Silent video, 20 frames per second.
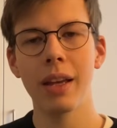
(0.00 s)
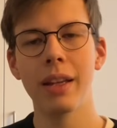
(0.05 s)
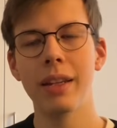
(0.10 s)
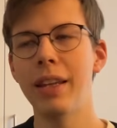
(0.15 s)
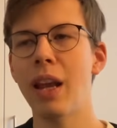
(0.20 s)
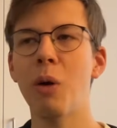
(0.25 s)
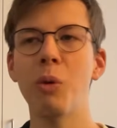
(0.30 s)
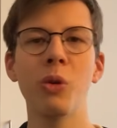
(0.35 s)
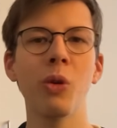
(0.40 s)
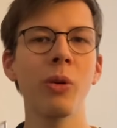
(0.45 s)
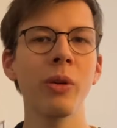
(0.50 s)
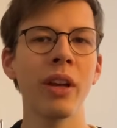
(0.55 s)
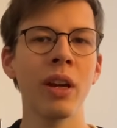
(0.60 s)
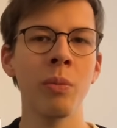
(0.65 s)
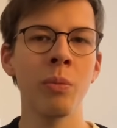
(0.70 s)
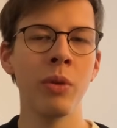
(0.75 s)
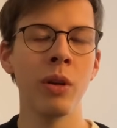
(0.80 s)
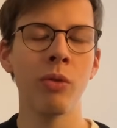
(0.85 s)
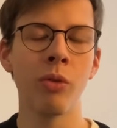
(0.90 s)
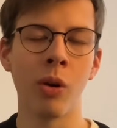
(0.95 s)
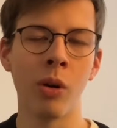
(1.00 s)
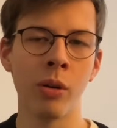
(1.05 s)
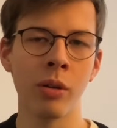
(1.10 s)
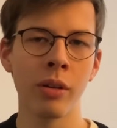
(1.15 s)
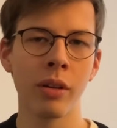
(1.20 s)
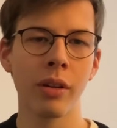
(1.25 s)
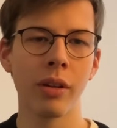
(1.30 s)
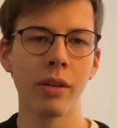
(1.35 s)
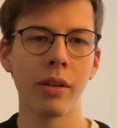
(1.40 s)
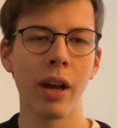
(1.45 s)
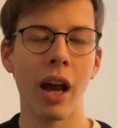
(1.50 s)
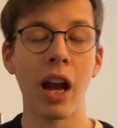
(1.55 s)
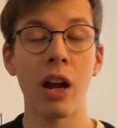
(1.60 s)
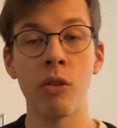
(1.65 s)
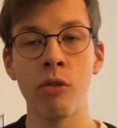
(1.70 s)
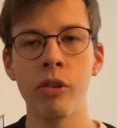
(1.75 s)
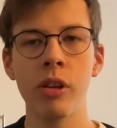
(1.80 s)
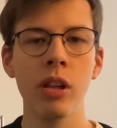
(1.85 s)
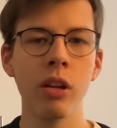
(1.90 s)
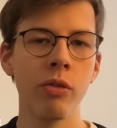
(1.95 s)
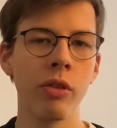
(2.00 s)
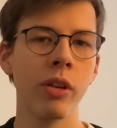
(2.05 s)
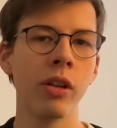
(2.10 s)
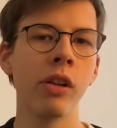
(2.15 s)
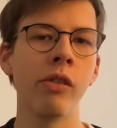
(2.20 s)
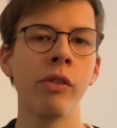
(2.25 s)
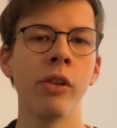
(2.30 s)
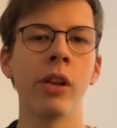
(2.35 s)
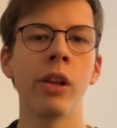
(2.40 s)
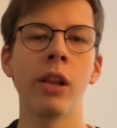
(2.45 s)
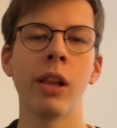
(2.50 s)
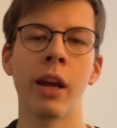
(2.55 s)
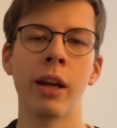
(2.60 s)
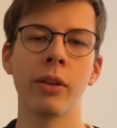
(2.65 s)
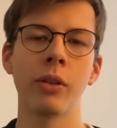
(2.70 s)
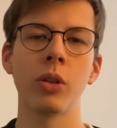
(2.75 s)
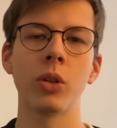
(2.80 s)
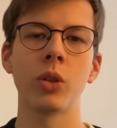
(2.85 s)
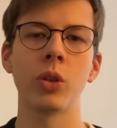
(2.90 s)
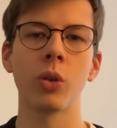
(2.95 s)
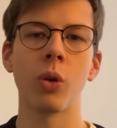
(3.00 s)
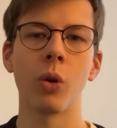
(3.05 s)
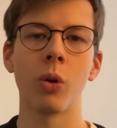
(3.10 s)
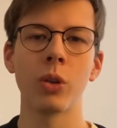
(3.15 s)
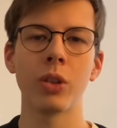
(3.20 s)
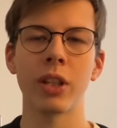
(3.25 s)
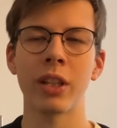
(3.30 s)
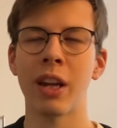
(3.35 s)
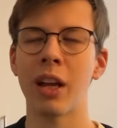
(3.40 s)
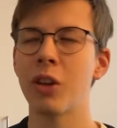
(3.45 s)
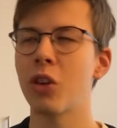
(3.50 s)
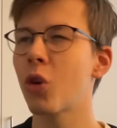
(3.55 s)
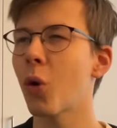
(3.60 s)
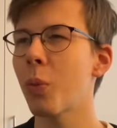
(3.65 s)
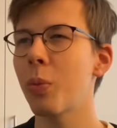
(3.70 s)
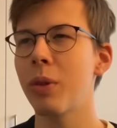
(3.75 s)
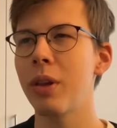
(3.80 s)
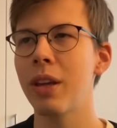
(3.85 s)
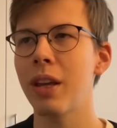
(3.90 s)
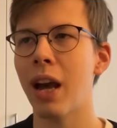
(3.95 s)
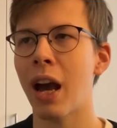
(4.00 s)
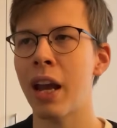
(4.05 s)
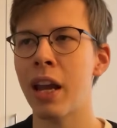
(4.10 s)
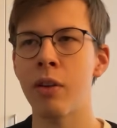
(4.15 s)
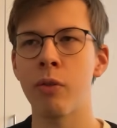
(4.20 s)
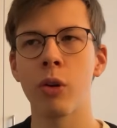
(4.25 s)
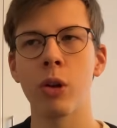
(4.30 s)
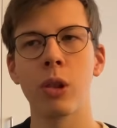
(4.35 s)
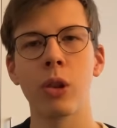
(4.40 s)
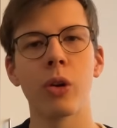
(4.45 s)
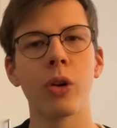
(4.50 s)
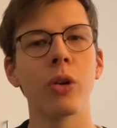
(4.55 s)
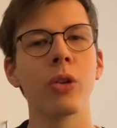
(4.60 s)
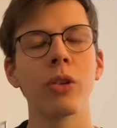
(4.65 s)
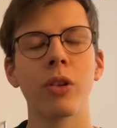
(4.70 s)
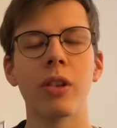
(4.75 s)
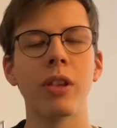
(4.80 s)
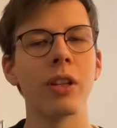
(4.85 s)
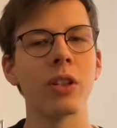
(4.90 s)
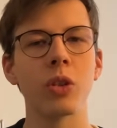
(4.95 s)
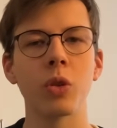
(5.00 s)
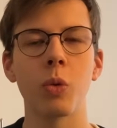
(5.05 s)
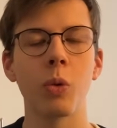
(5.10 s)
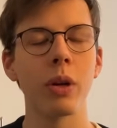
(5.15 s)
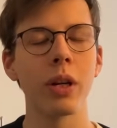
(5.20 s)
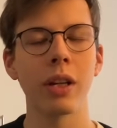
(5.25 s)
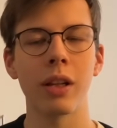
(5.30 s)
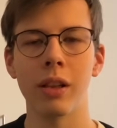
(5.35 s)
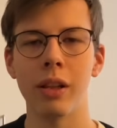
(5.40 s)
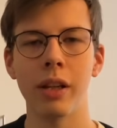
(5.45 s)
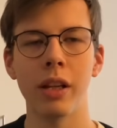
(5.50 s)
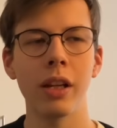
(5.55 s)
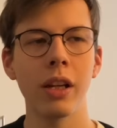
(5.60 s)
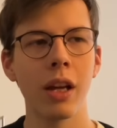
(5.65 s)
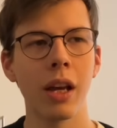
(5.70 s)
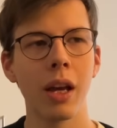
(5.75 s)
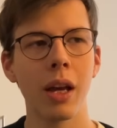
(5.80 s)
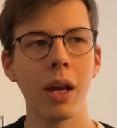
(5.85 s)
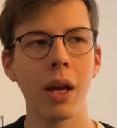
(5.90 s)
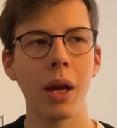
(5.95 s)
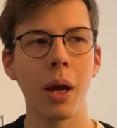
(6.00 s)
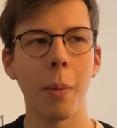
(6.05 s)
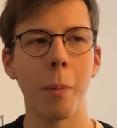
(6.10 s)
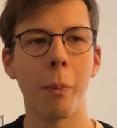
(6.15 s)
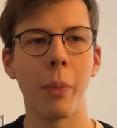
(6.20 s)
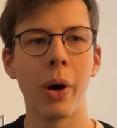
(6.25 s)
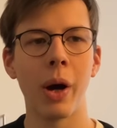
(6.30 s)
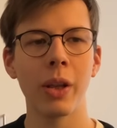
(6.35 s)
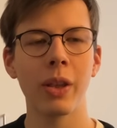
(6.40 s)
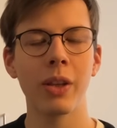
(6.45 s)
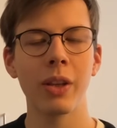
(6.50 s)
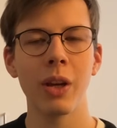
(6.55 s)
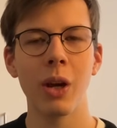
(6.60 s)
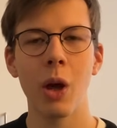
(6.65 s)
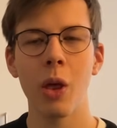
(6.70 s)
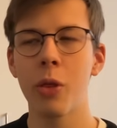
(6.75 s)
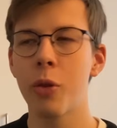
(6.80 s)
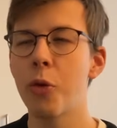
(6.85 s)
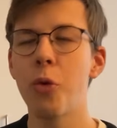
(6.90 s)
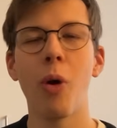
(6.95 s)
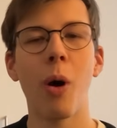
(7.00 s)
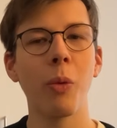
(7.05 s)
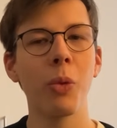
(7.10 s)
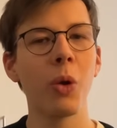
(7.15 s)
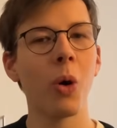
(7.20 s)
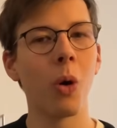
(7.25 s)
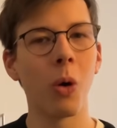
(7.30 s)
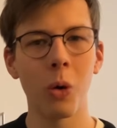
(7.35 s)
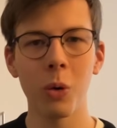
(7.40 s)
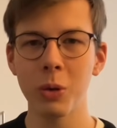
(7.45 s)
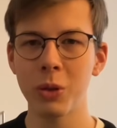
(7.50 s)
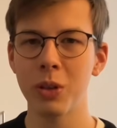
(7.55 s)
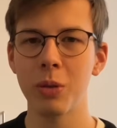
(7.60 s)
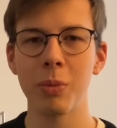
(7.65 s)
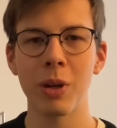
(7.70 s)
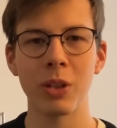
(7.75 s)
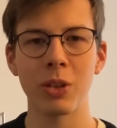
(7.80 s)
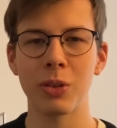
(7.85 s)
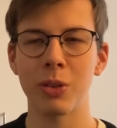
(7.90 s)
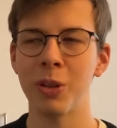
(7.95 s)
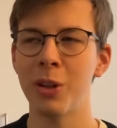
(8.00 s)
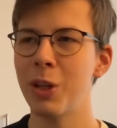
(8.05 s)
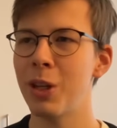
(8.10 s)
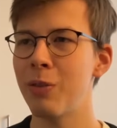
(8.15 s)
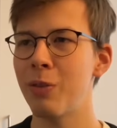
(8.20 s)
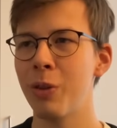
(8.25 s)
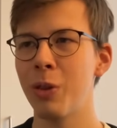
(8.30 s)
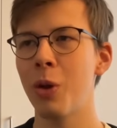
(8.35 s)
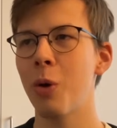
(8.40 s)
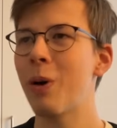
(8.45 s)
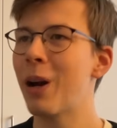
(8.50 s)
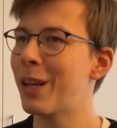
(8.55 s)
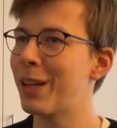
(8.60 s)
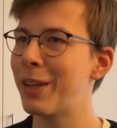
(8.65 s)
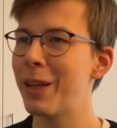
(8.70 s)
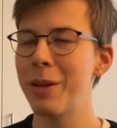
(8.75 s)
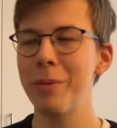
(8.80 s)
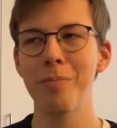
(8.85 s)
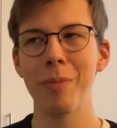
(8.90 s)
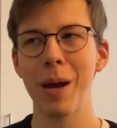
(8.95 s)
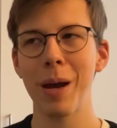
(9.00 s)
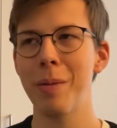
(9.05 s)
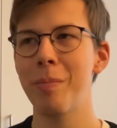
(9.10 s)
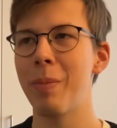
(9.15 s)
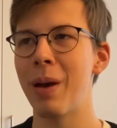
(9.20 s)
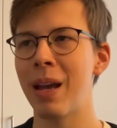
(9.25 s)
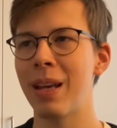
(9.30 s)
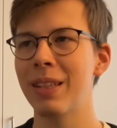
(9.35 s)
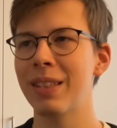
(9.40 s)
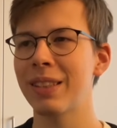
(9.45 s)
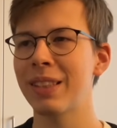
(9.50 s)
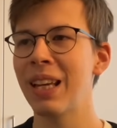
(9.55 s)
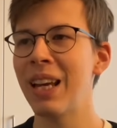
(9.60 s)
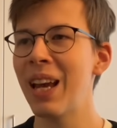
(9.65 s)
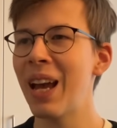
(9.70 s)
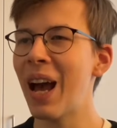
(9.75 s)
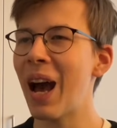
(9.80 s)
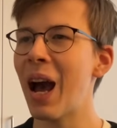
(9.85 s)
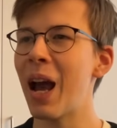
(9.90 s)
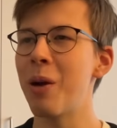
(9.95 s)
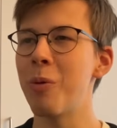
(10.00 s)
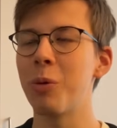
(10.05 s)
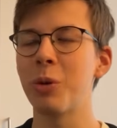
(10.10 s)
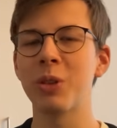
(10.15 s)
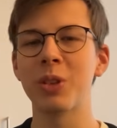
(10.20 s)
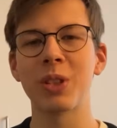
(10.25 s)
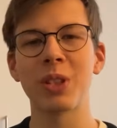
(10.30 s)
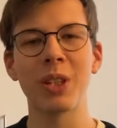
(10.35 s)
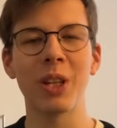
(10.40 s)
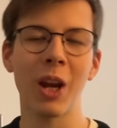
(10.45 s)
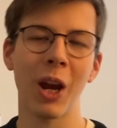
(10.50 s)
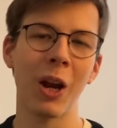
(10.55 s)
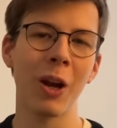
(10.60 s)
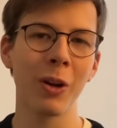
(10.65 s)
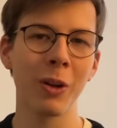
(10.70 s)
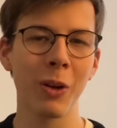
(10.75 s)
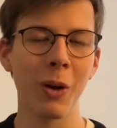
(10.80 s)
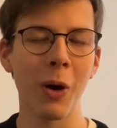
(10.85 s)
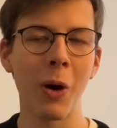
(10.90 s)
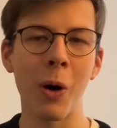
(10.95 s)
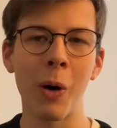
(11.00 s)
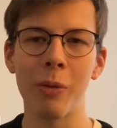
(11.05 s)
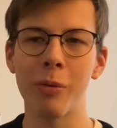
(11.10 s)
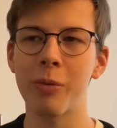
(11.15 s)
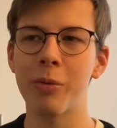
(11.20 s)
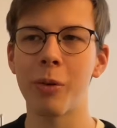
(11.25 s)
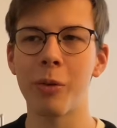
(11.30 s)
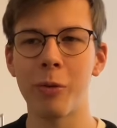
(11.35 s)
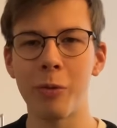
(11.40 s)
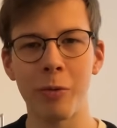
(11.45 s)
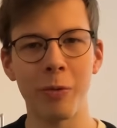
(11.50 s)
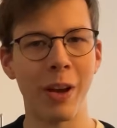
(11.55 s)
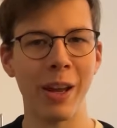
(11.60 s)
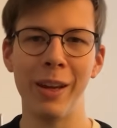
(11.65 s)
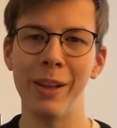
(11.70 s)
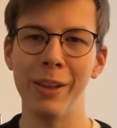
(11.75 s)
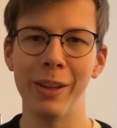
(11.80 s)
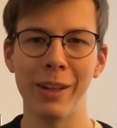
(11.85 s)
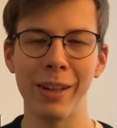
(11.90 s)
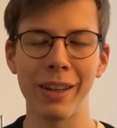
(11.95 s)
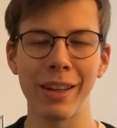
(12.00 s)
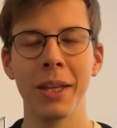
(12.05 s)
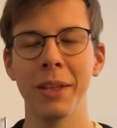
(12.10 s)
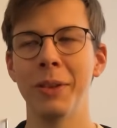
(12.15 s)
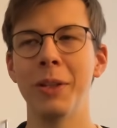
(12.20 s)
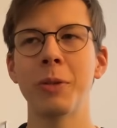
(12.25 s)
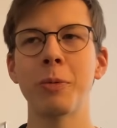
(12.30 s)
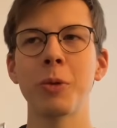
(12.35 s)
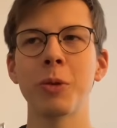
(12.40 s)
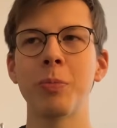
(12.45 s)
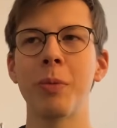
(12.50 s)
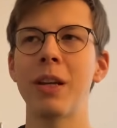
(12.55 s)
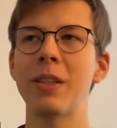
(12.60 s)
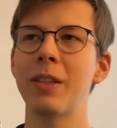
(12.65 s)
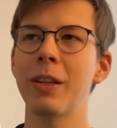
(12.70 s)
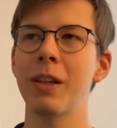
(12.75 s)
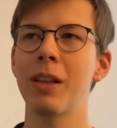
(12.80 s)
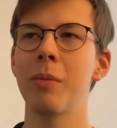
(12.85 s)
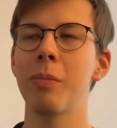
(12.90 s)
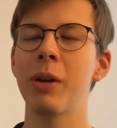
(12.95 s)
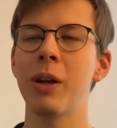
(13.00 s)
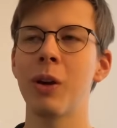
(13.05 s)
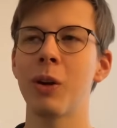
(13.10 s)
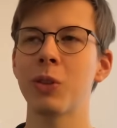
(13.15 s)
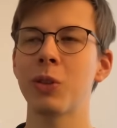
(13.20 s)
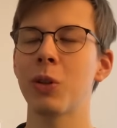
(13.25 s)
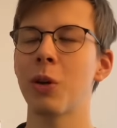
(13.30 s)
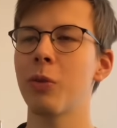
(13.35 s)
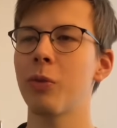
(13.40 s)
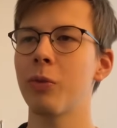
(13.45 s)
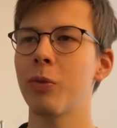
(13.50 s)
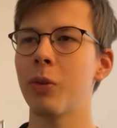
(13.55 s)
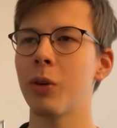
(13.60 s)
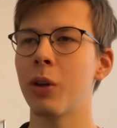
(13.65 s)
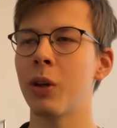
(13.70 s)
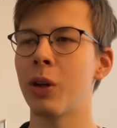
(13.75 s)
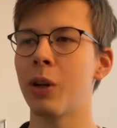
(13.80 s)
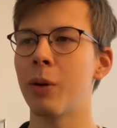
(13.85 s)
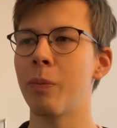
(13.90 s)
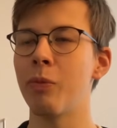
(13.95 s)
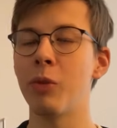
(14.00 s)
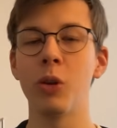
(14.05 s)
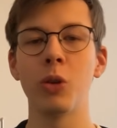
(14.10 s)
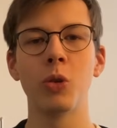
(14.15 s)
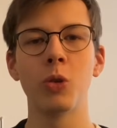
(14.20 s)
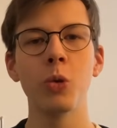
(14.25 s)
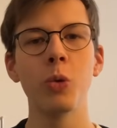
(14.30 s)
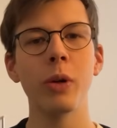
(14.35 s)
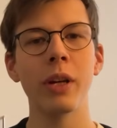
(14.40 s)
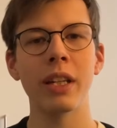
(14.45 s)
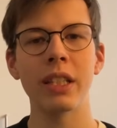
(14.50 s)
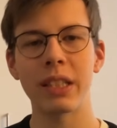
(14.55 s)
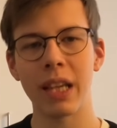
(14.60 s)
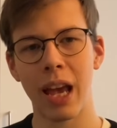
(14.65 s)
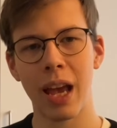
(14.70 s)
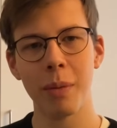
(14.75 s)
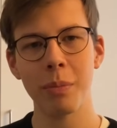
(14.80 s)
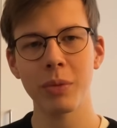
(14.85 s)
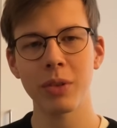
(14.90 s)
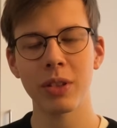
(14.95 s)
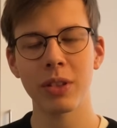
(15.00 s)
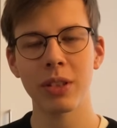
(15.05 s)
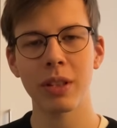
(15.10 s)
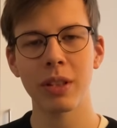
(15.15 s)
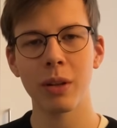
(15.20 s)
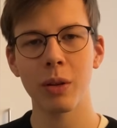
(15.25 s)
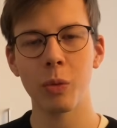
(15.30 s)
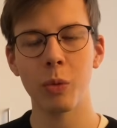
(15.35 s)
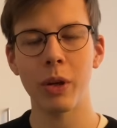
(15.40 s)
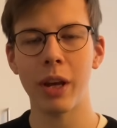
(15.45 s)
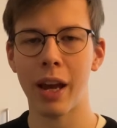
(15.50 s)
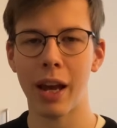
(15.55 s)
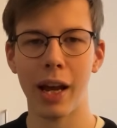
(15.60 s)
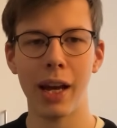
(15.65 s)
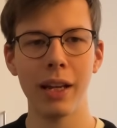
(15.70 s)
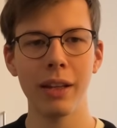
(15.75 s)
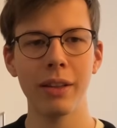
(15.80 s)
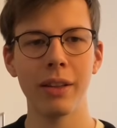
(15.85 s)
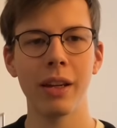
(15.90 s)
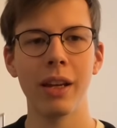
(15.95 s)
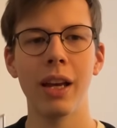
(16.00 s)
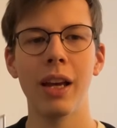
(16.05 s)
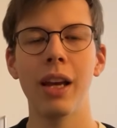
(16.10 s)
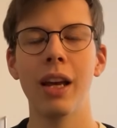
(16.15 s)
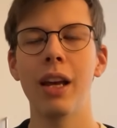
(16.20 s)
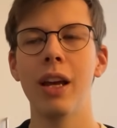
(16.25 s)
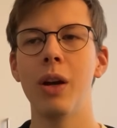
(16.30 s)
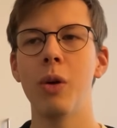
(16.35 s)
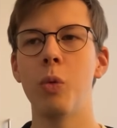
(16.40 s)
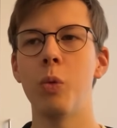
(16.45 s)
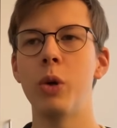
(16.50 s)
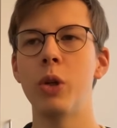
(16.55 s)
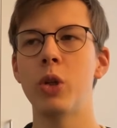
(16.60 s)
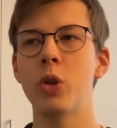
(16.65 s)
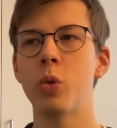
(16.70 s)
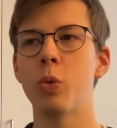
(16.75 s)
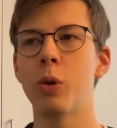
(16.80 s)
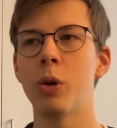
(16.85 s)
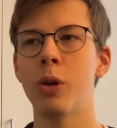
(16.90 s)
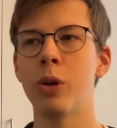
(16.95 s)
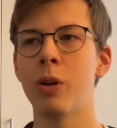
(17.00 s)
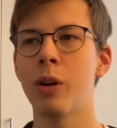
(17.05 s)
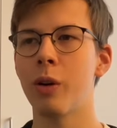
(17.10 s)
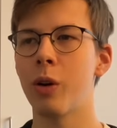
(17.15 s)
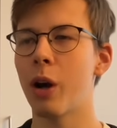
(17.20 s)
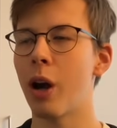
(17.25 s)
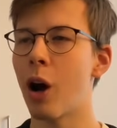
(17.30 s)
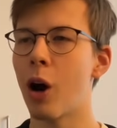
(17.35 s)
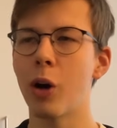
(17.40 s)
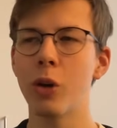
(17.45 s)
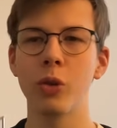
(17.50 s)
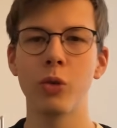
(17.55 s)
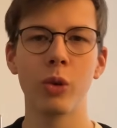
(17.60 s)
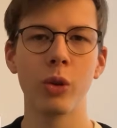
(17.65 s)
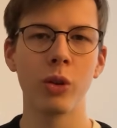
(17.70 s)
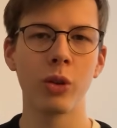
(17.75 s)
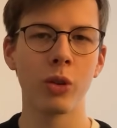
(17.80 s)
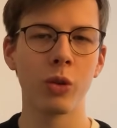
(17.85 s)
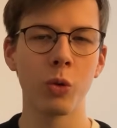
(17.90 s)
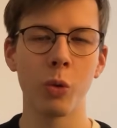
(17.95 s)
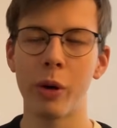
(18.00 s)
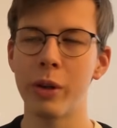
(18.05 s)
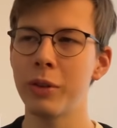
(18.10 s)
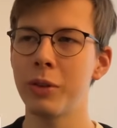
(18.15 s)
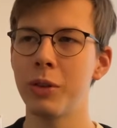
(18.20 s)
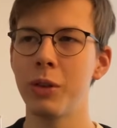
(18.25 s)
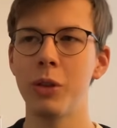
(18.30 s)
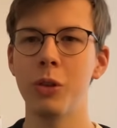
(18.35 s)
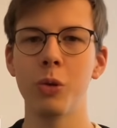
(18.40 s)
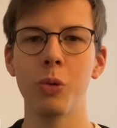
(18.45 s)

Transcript: Now, don't get me wrong. I really, really, really like this course, and I don't think I ever learned this quickly. But throughout the whole semester, even though I did my best, I was scared of failing. This was basically because of the two exams we had, which were 120 to